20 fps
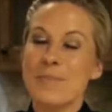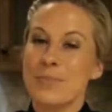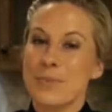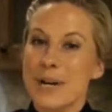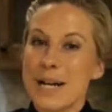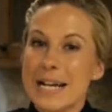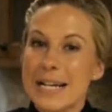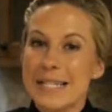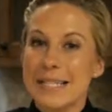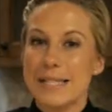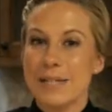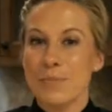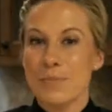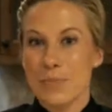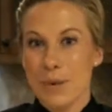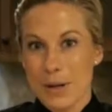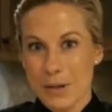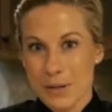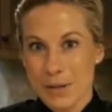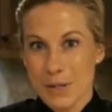braised
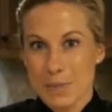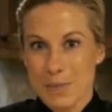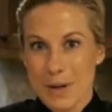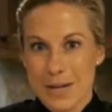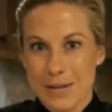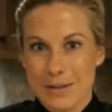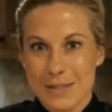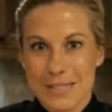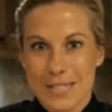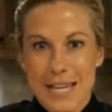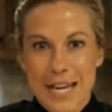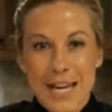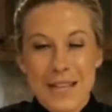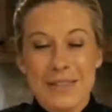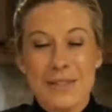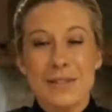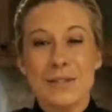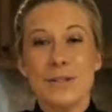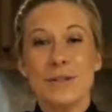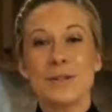Brussels sprouts.
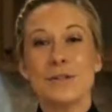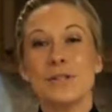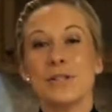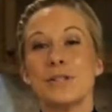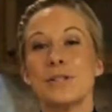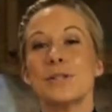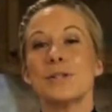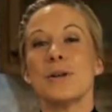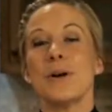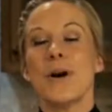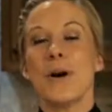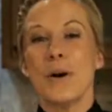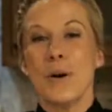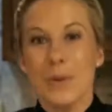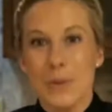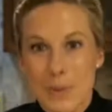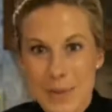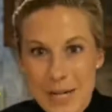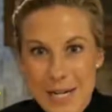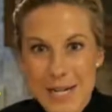These are
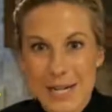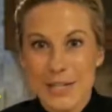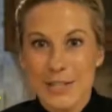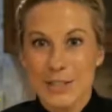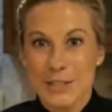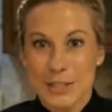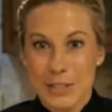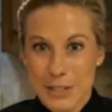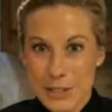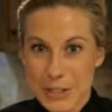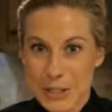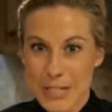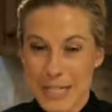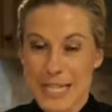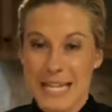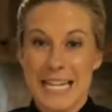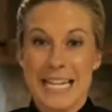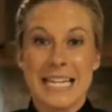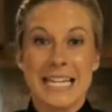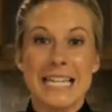so
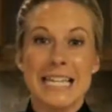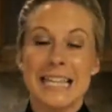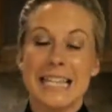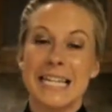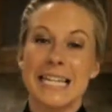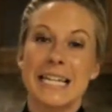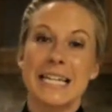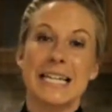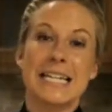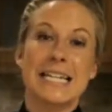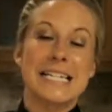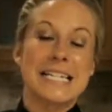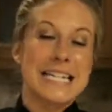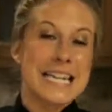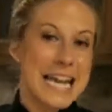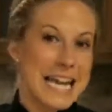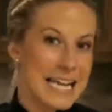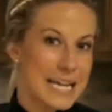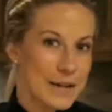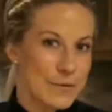good. Anything
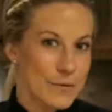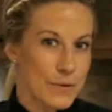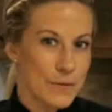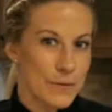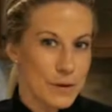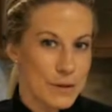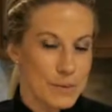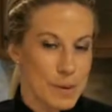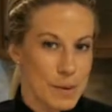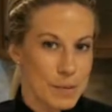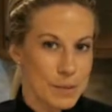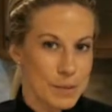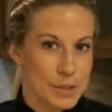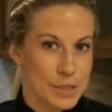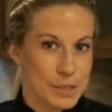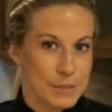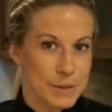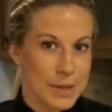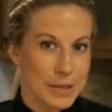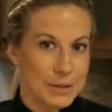negative you've heard about
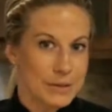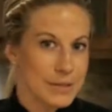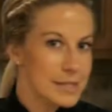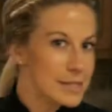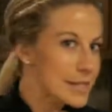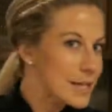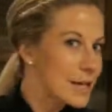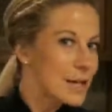Brussels sprouts,